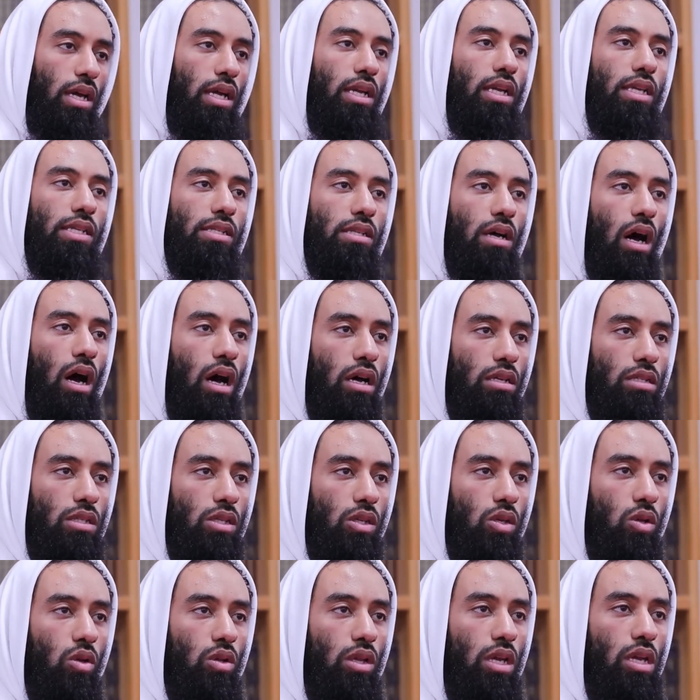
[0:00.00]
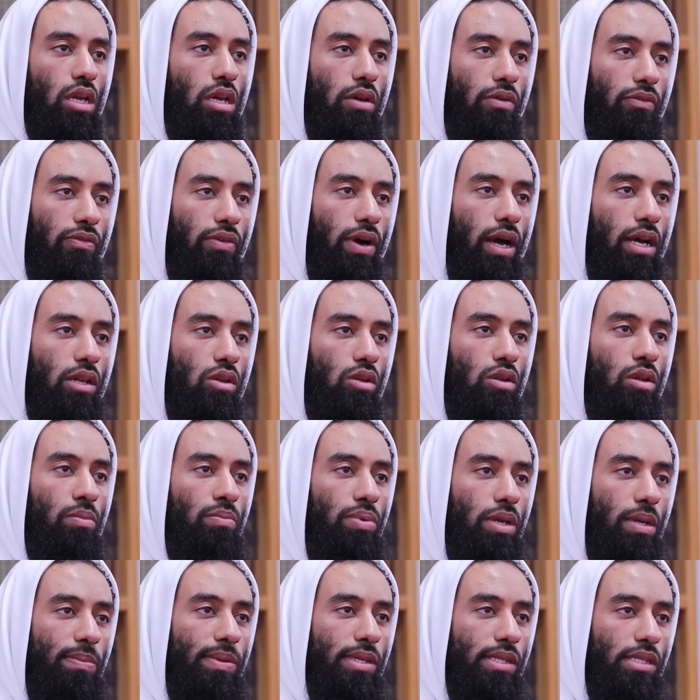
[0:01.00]
In this article that you can find on the
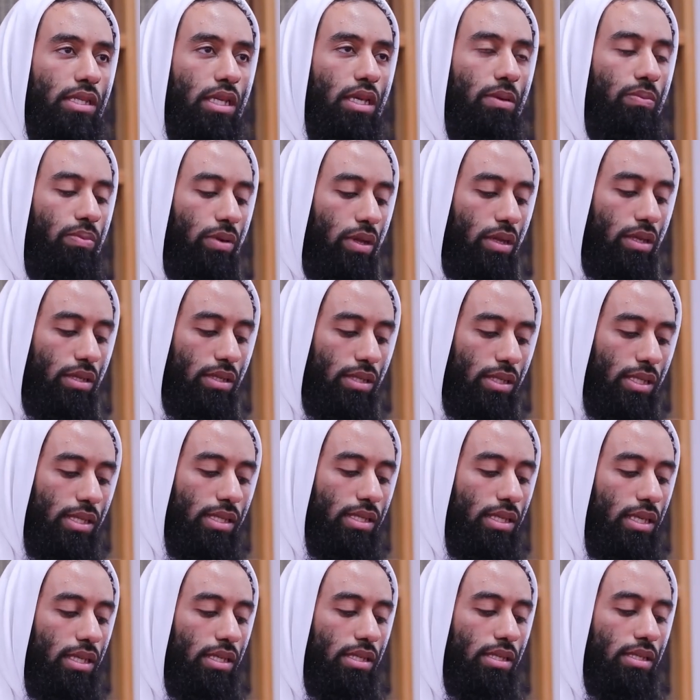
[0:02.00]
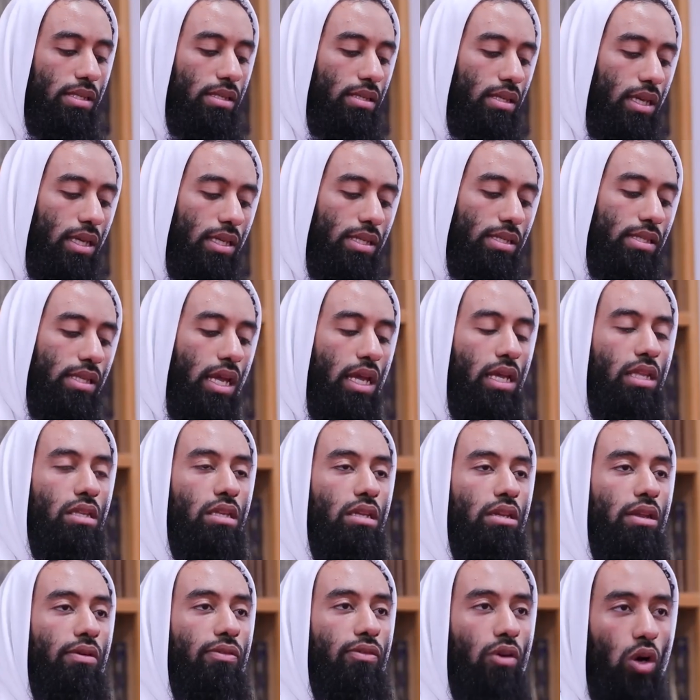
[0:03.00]
BBC, brothers and sisters, it
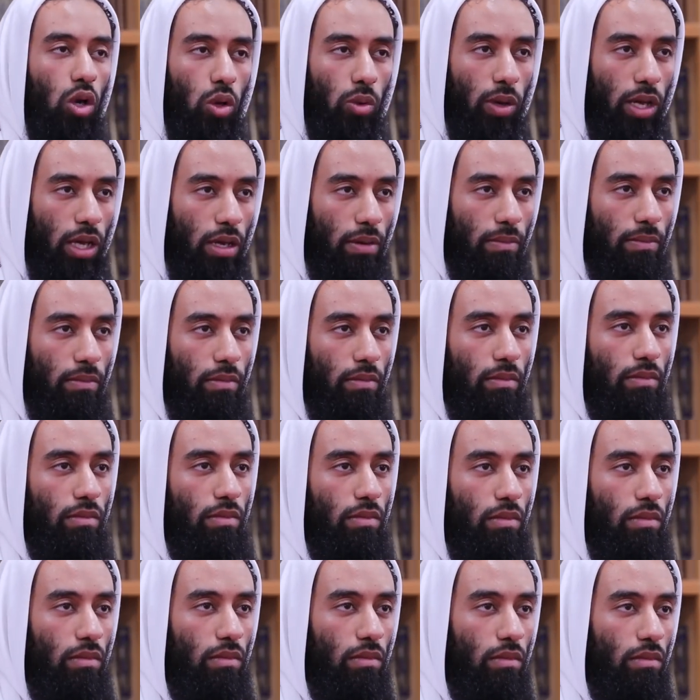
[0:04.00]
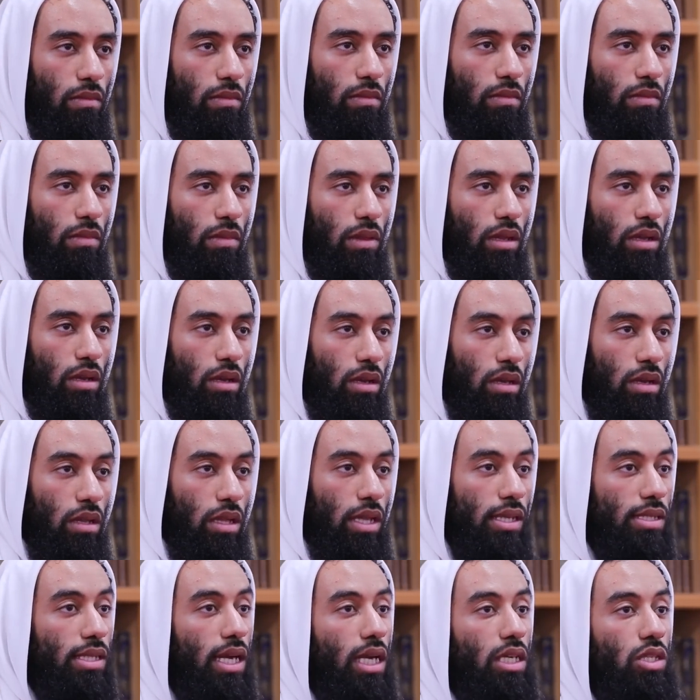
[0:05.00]
stated the following.
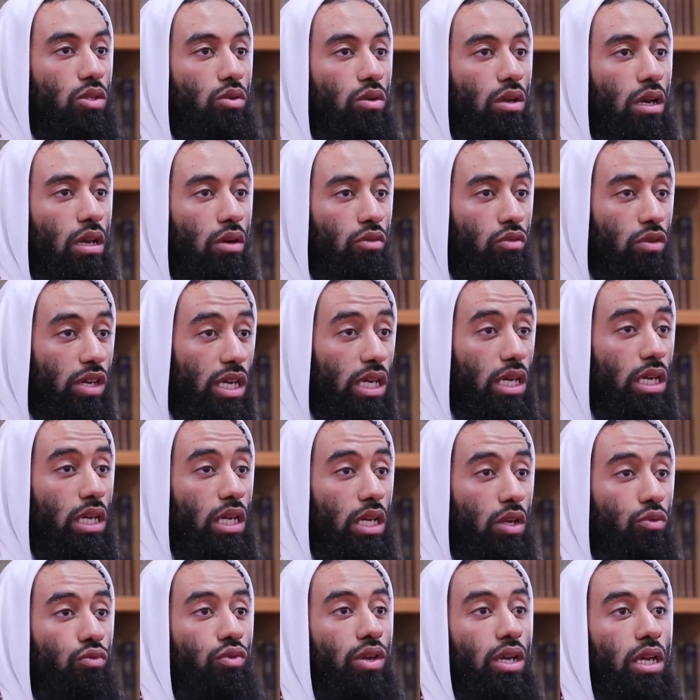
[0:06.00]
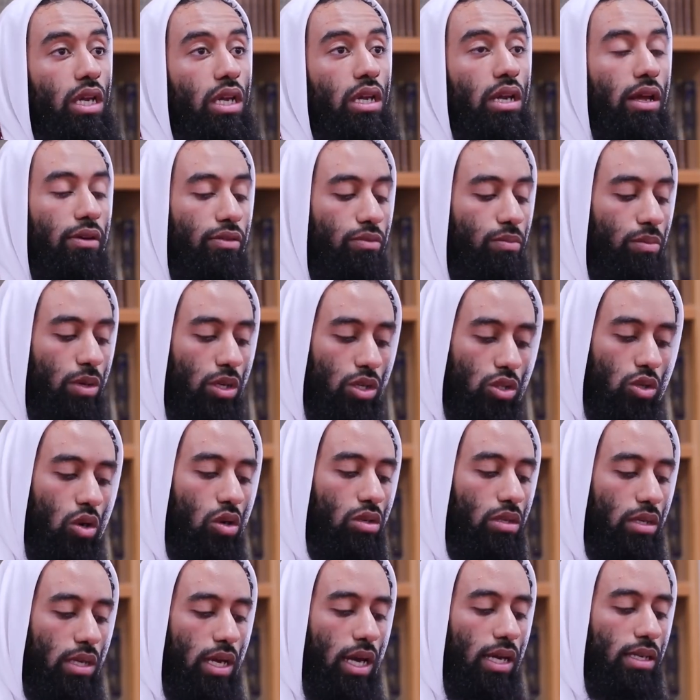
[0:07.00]
This actually really, really left me
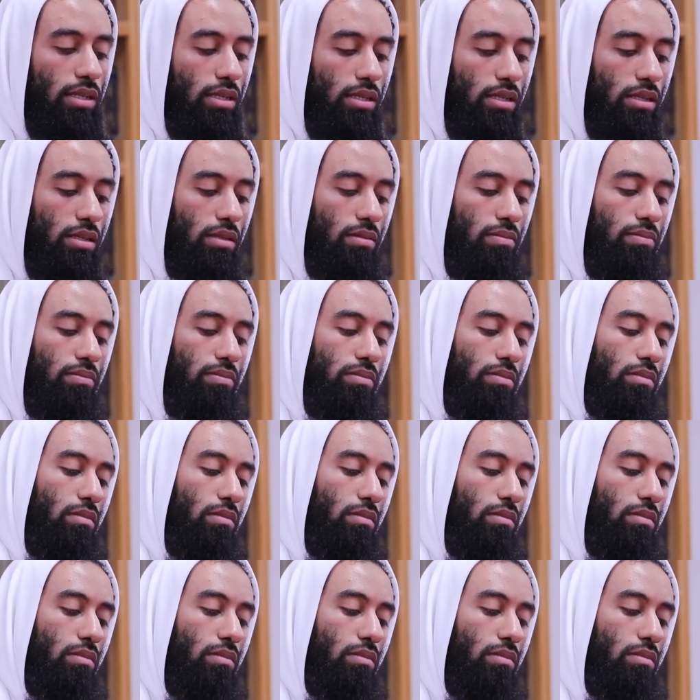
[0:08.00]
shocked, guys.